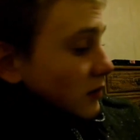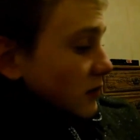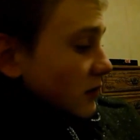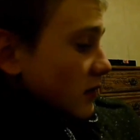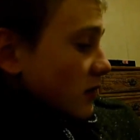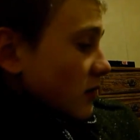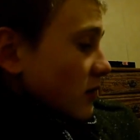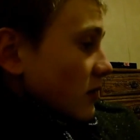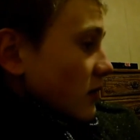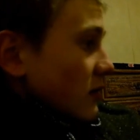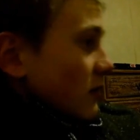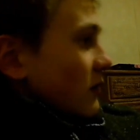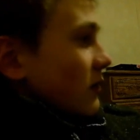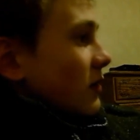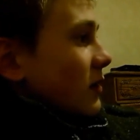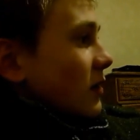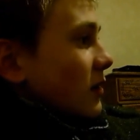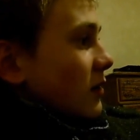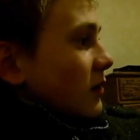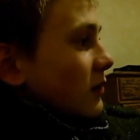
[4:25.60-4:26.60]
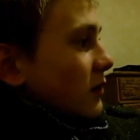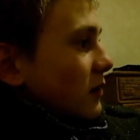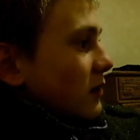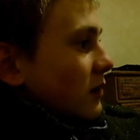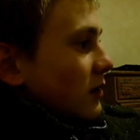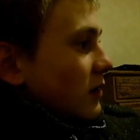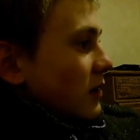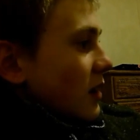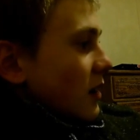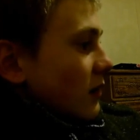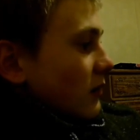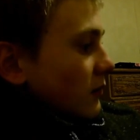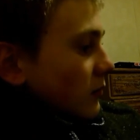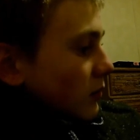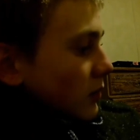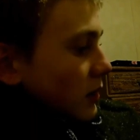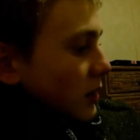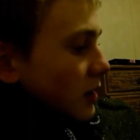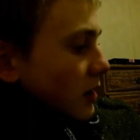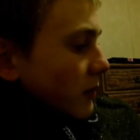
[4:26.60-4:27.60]
Another card.
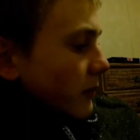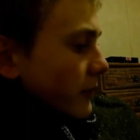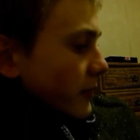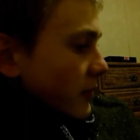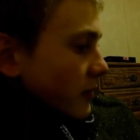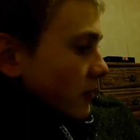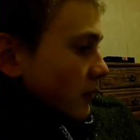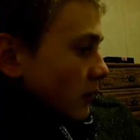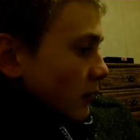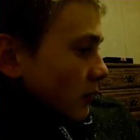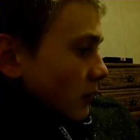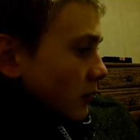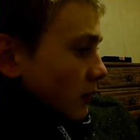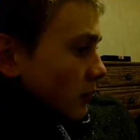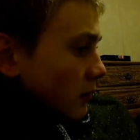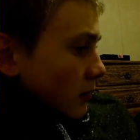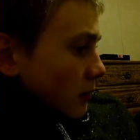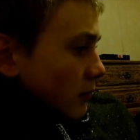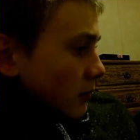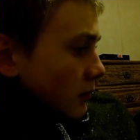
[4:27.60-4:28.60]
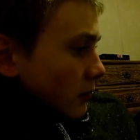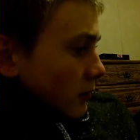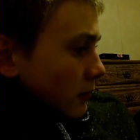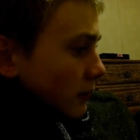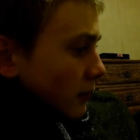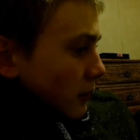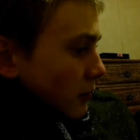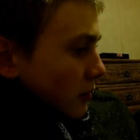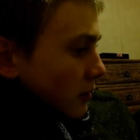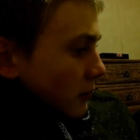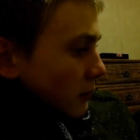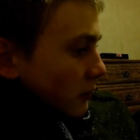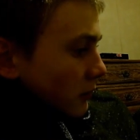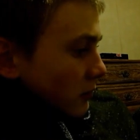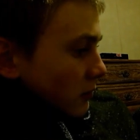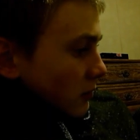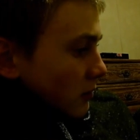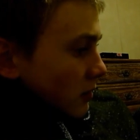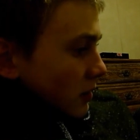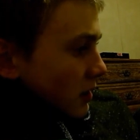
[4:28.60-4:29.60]
Download the app, and now that I
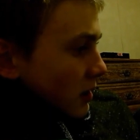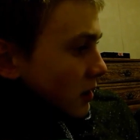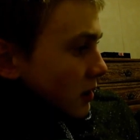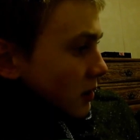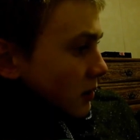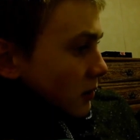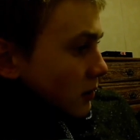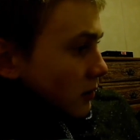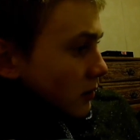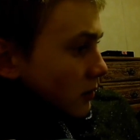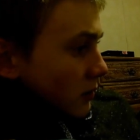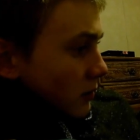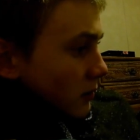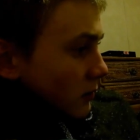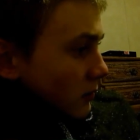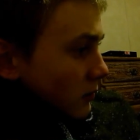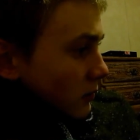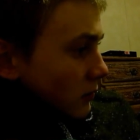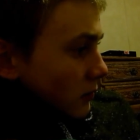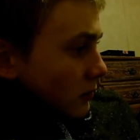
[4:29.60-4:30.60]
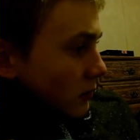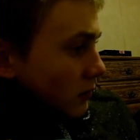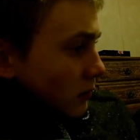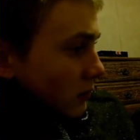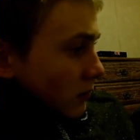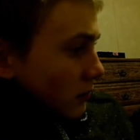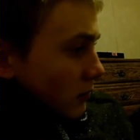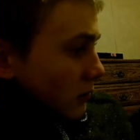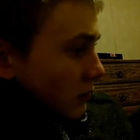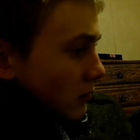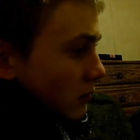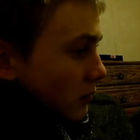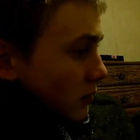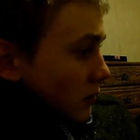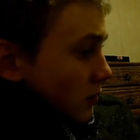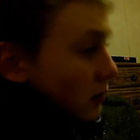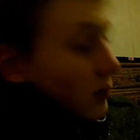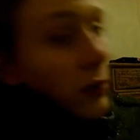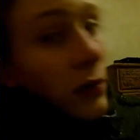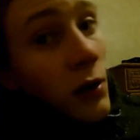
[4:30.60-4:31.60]
really look at it,
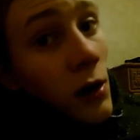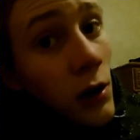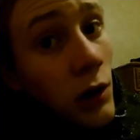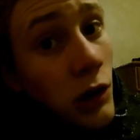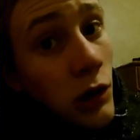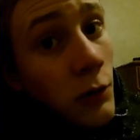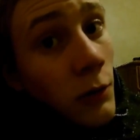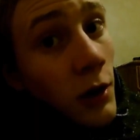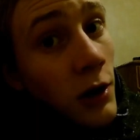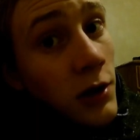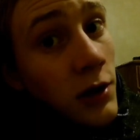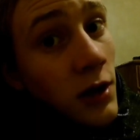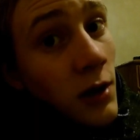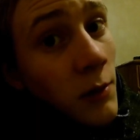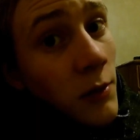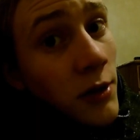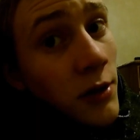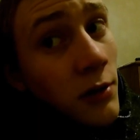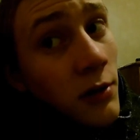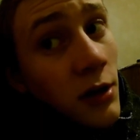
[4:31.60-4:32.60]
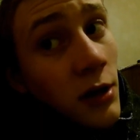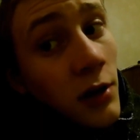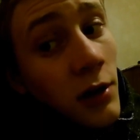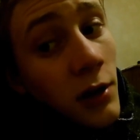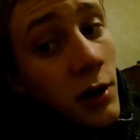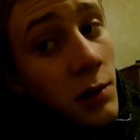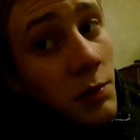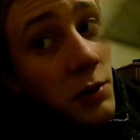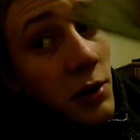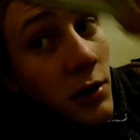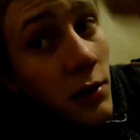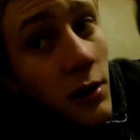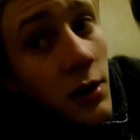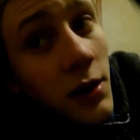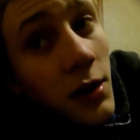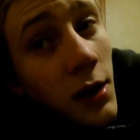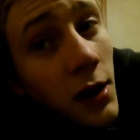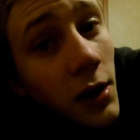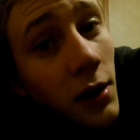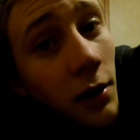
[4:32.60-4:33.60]
you can actually watch the episodes on here. That's pretty
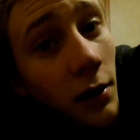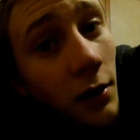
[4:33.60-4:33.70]
lit.